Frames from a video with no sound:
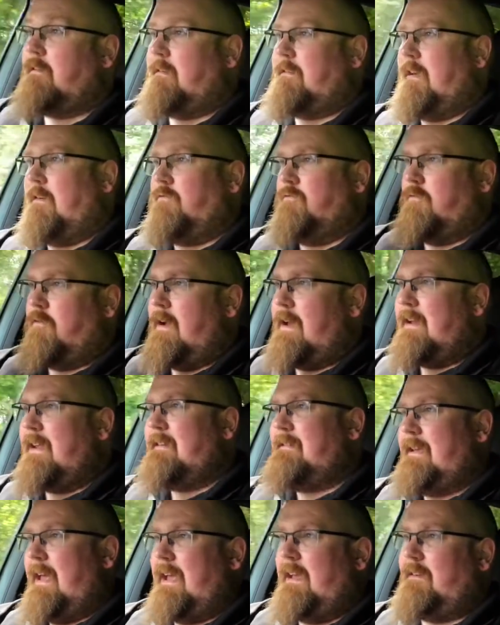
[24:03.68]
is it really
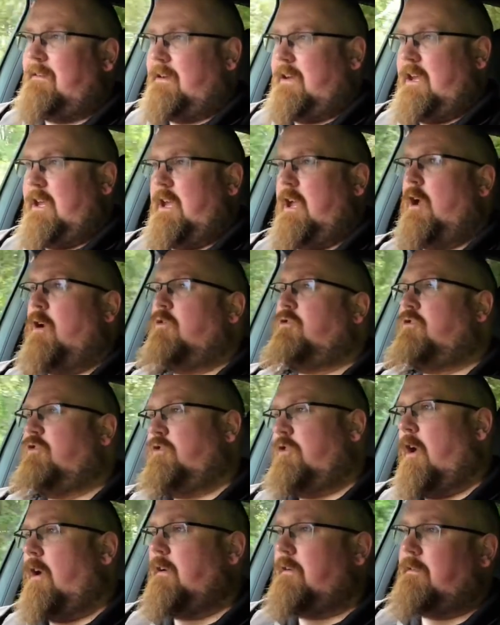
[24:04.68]
takes huge
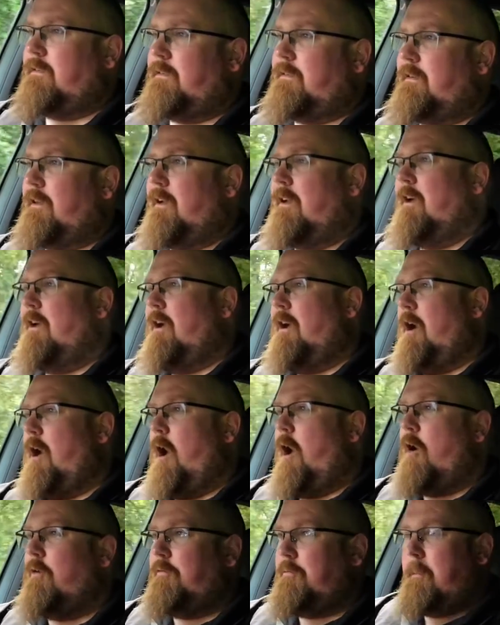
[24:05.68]
chunks
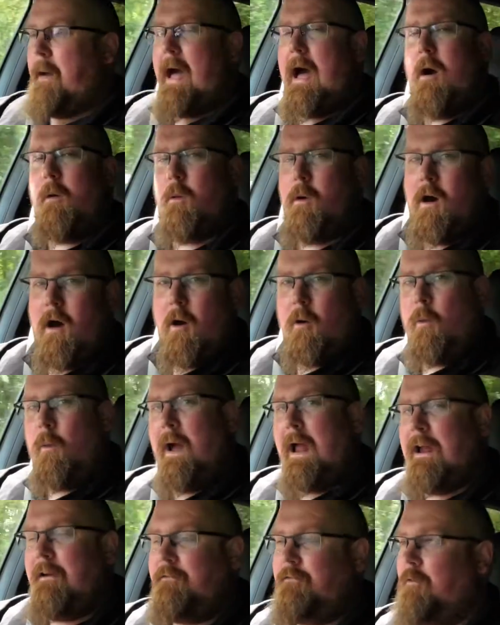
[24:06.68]
of power
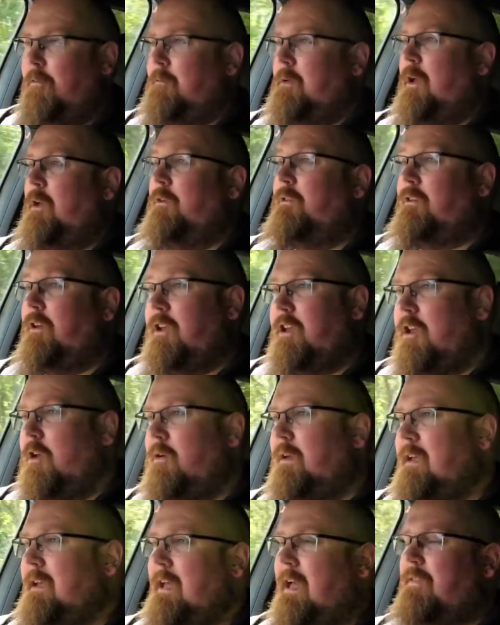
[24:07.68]
away from you, so you
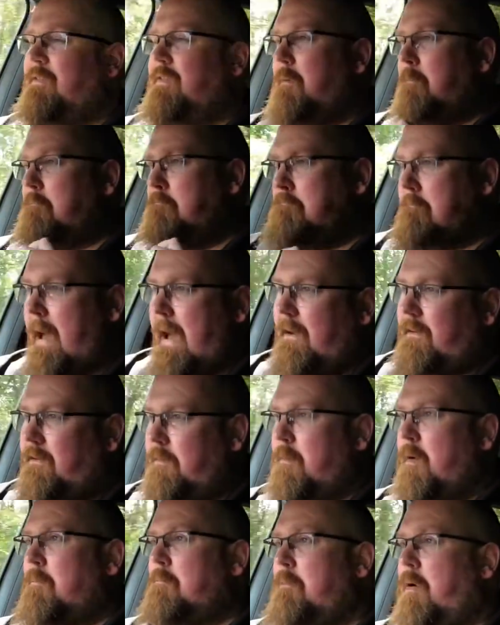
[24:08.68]
can get the
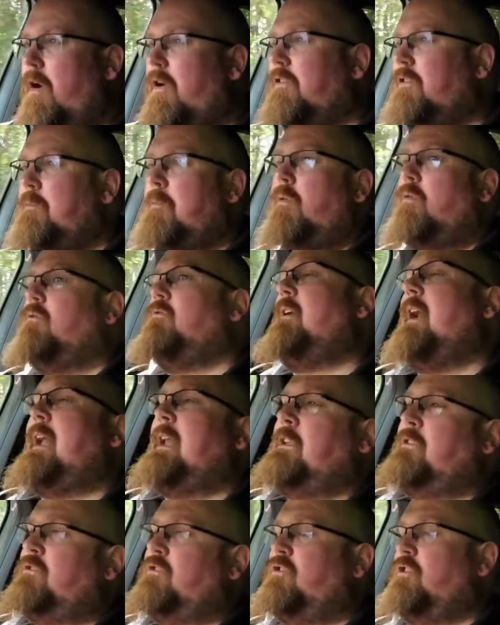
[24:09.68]
maximum possible
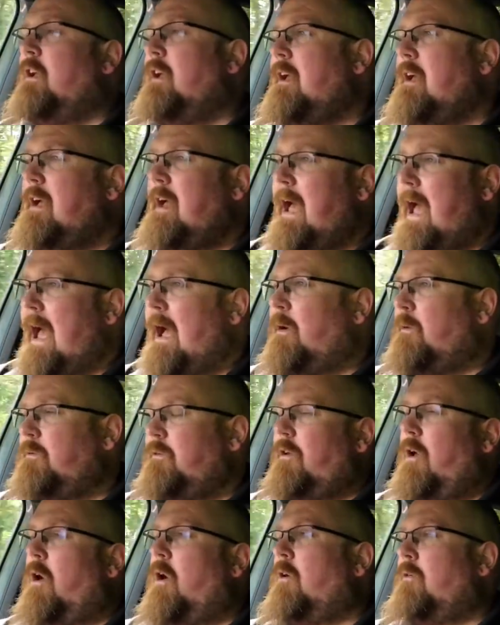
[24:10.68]
range out
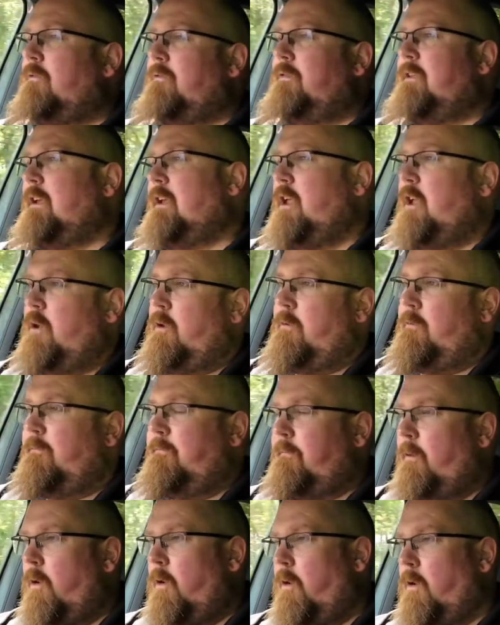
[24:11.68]
of the
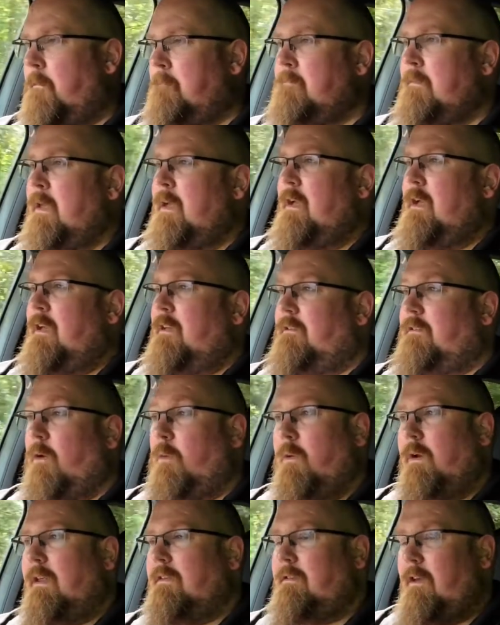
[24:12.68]
Q4. So
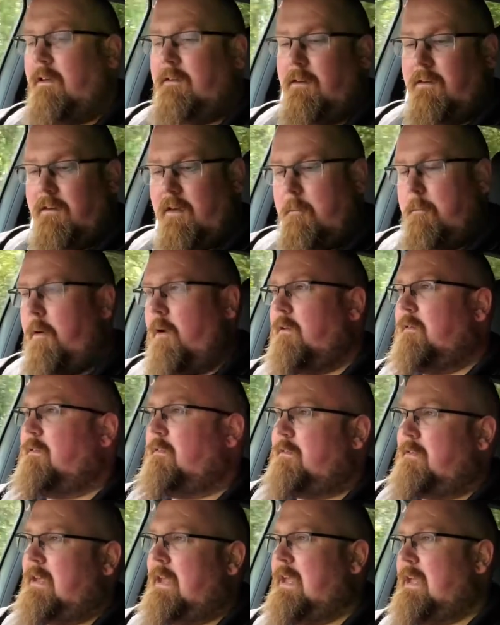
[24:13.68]
what it does is it puts
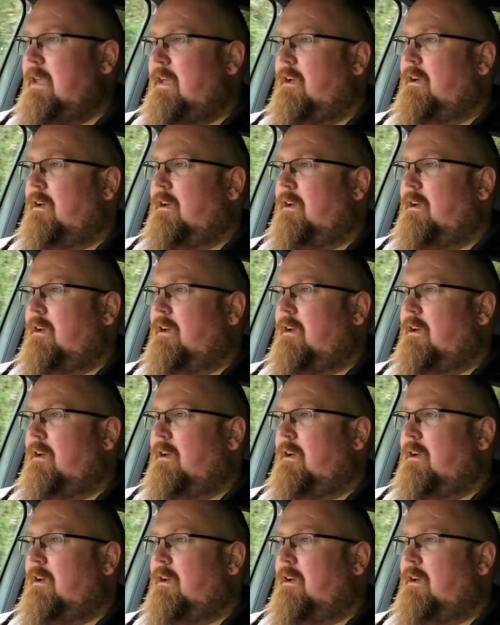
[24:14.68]
the